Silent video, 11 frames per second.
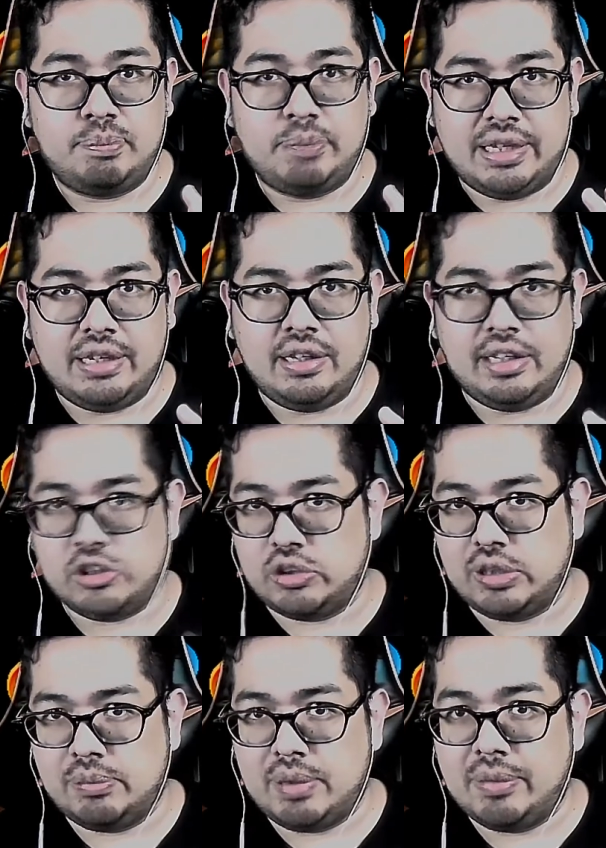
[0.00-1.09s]
being
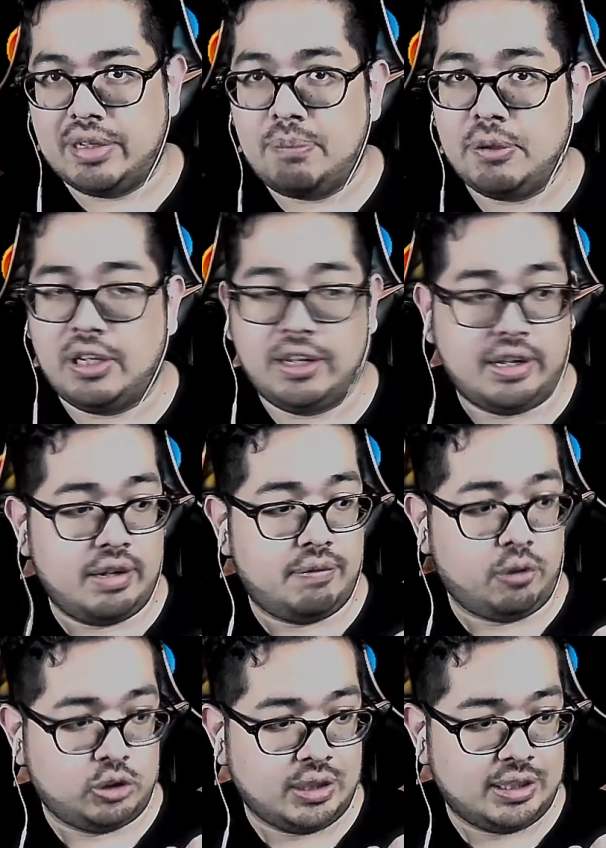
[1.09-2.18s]
extremely
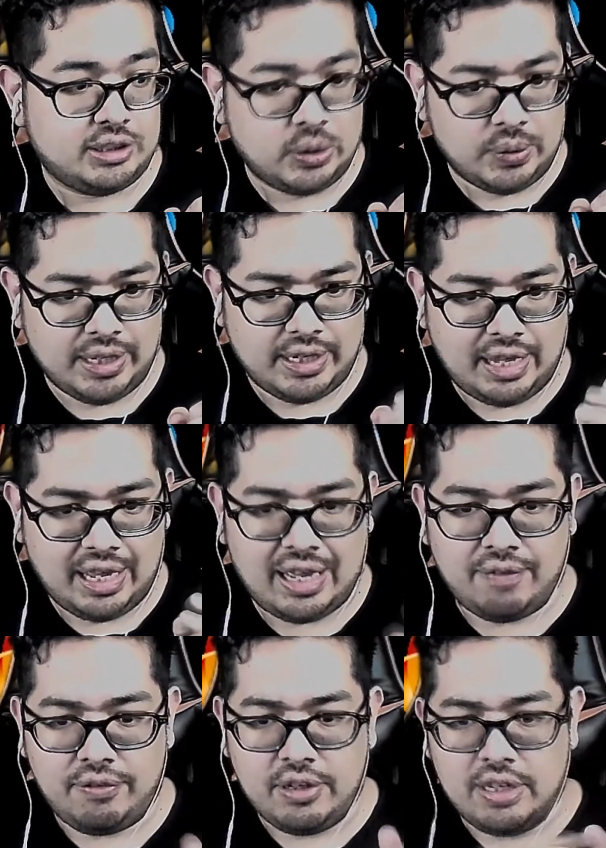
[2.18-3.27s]
manipulative or trying to go ahead and
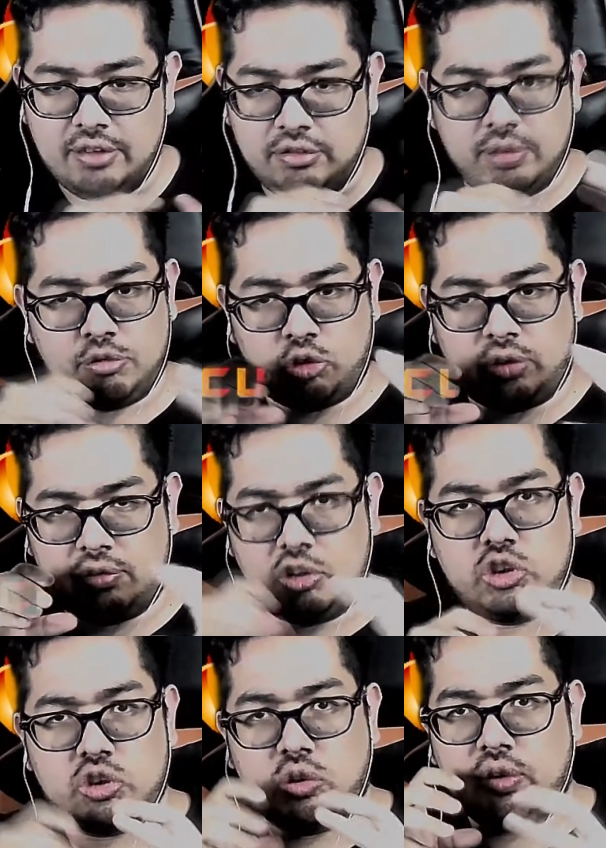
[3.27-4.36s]
have some sort of
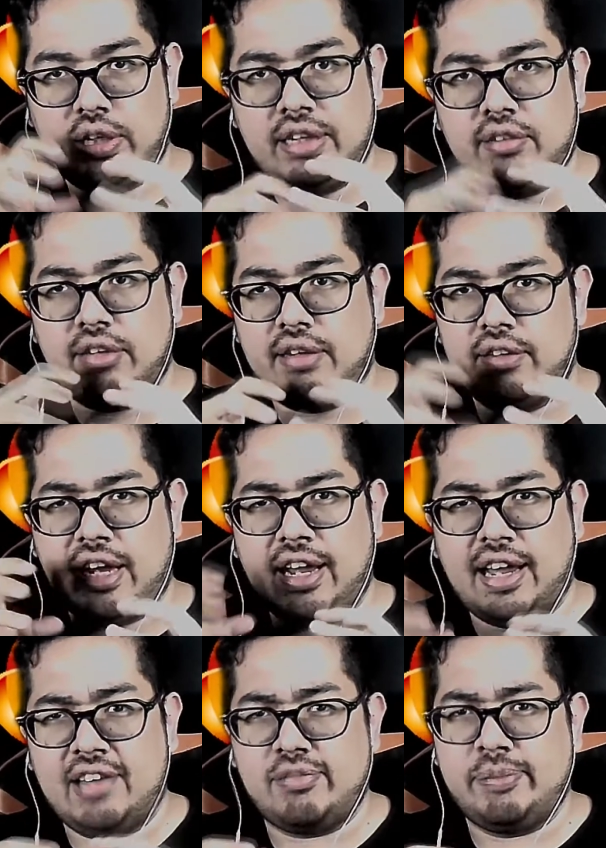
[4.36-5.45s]
control inside of that
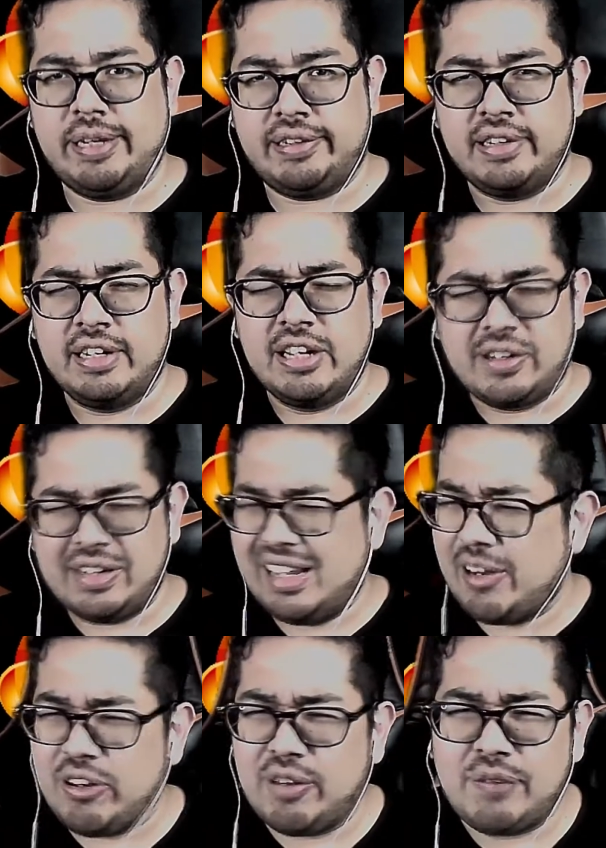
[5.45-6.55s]
aspect.
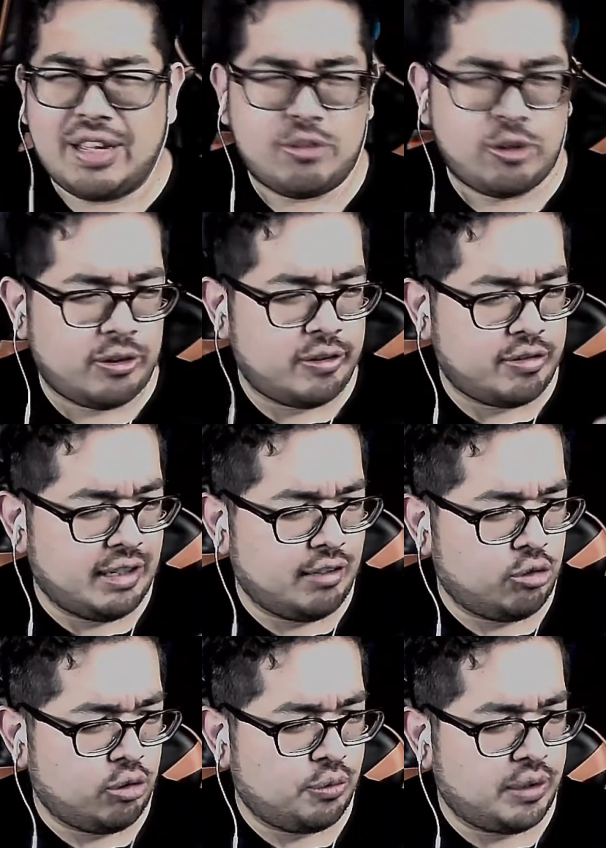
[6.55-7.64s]
I don't know if you guys are
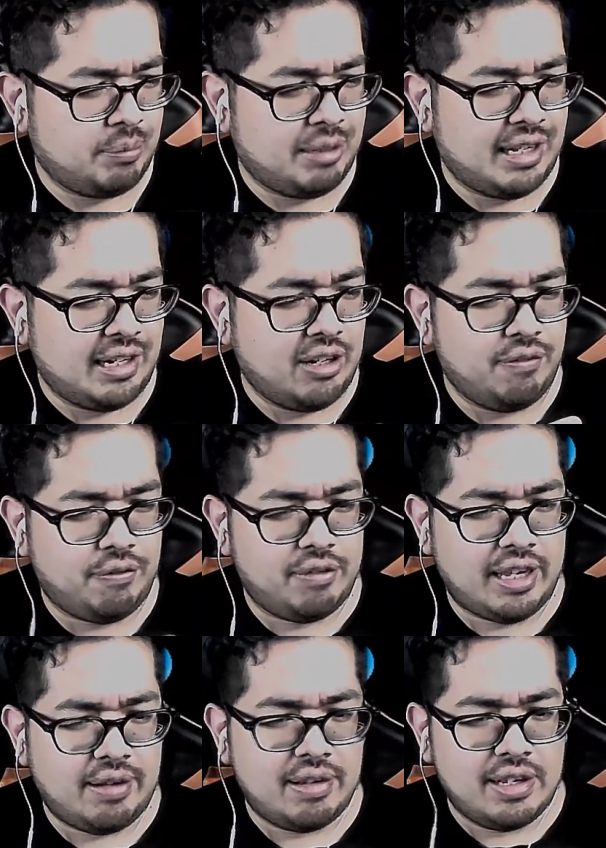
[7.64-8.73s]
understanding sort of what I'm getting off of
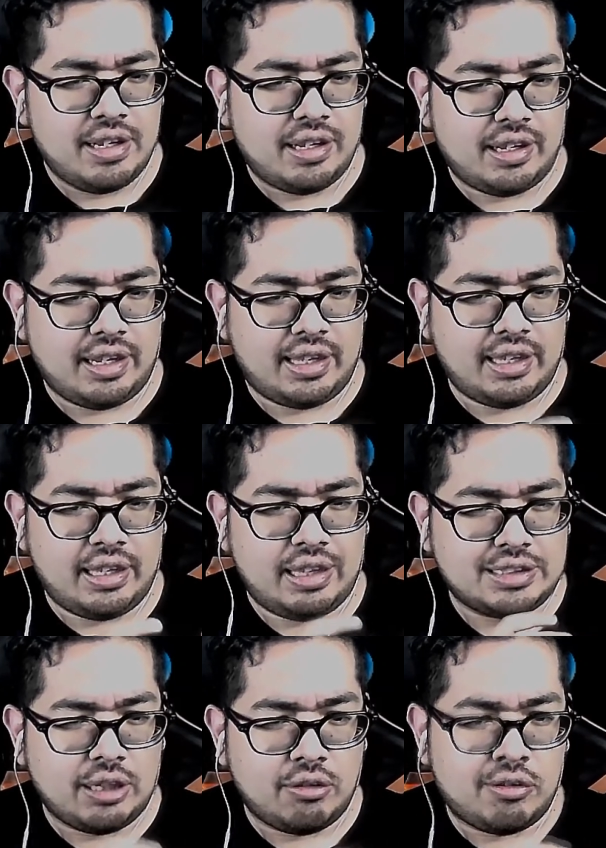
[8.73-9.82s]
that. Like,
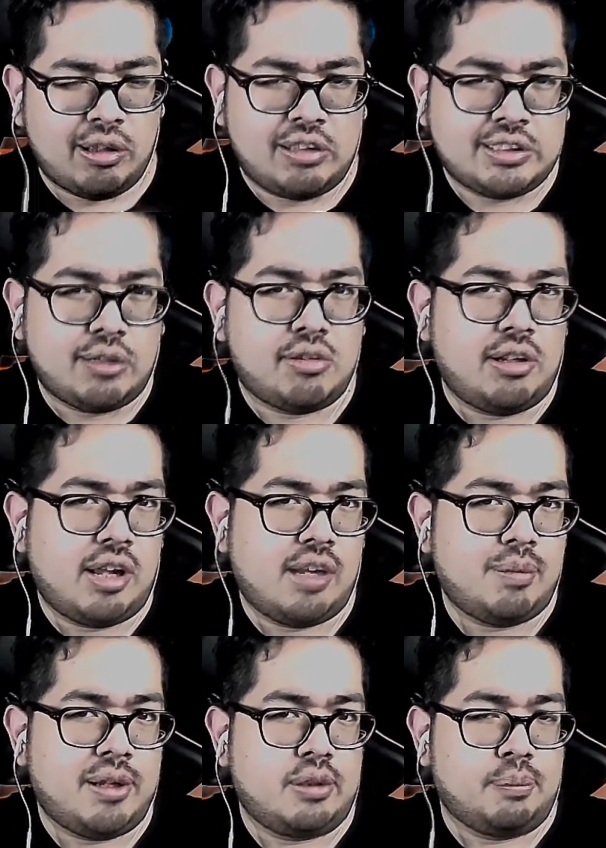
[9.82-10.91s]
it tells us a lot
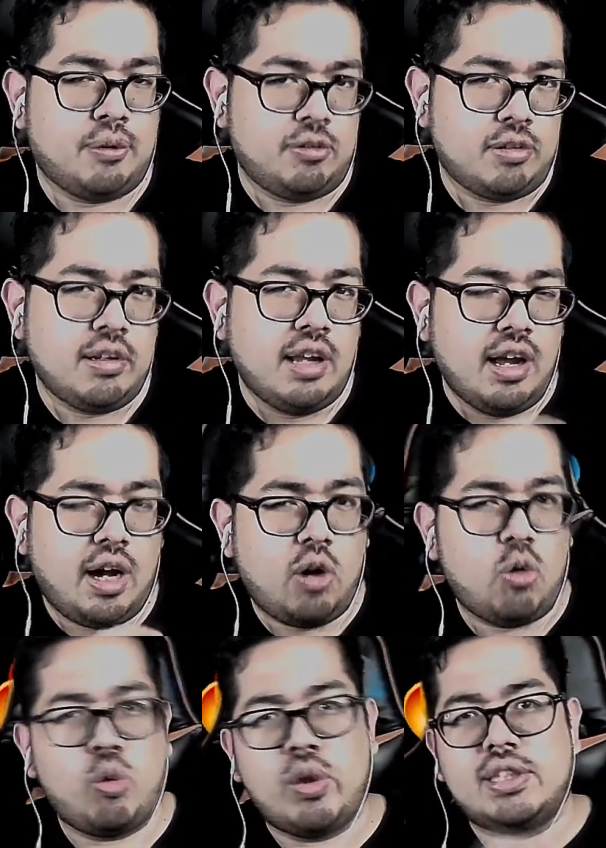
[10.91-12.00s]
about the person,
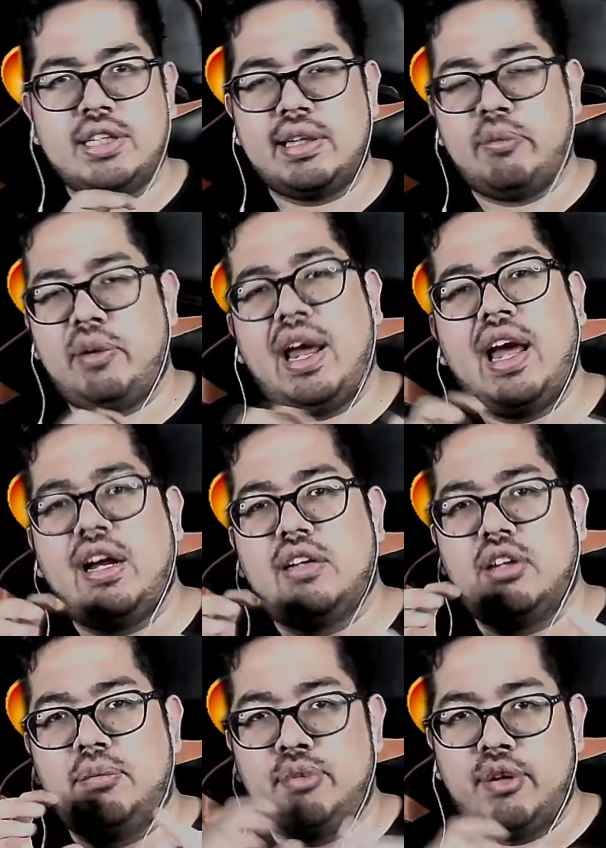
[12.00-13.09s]
how quickly they react
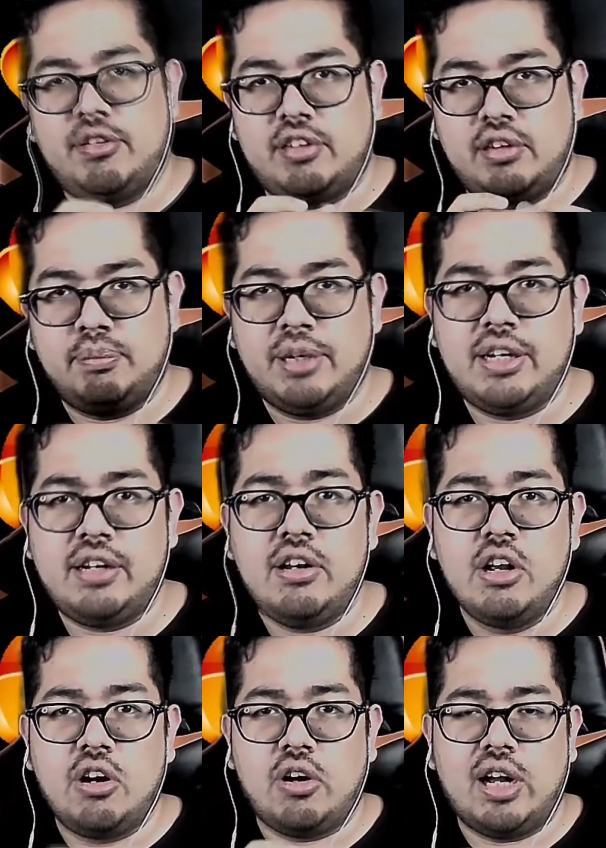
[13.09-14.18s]
on pressing the button,
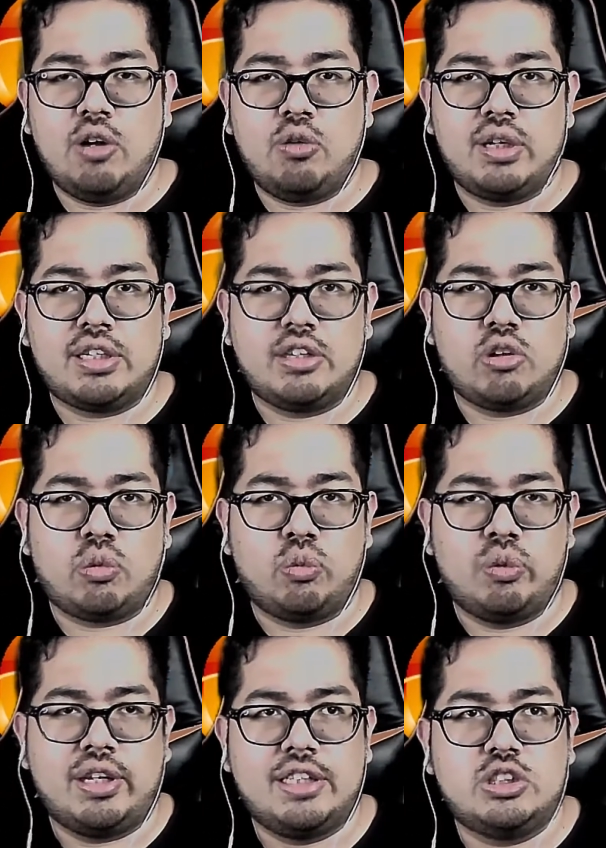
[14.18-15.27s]
or how quickly they're
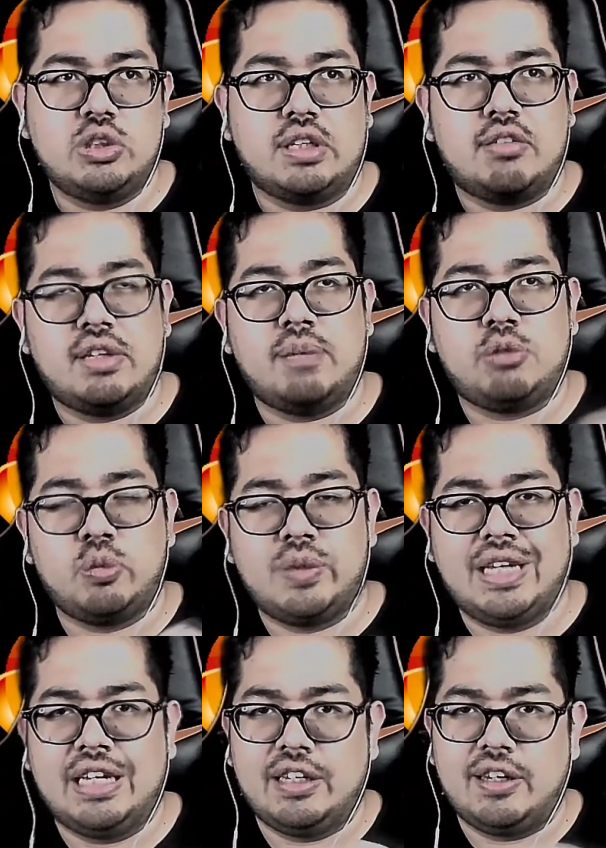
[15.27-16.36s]
willing to accept the
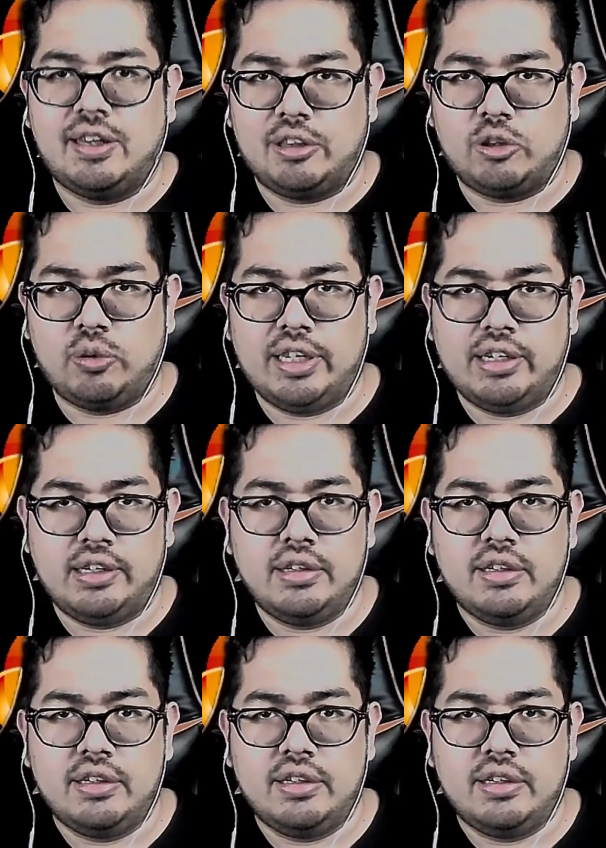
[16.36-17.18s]
reality that they're in,